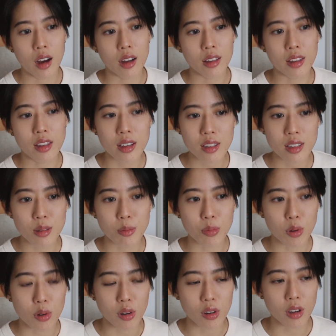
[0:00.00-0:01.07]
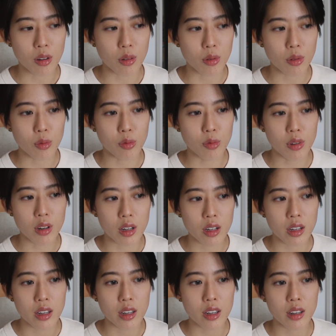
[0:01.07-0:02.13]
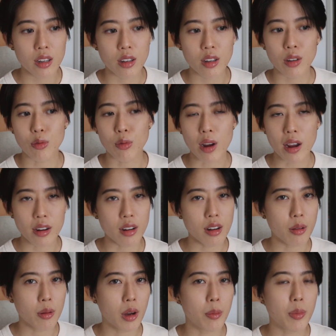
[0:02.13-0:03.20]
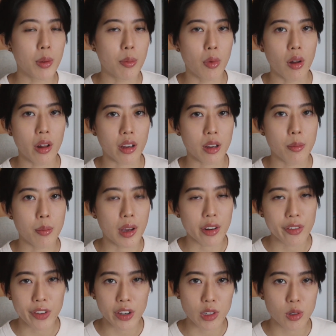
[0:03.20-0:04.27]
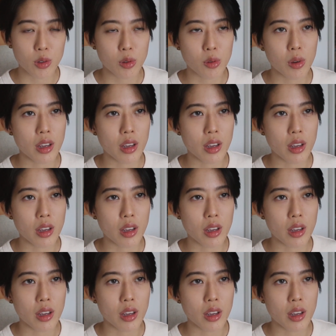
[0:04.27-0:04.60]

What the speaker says: This book really read a bit more like a manifesto. It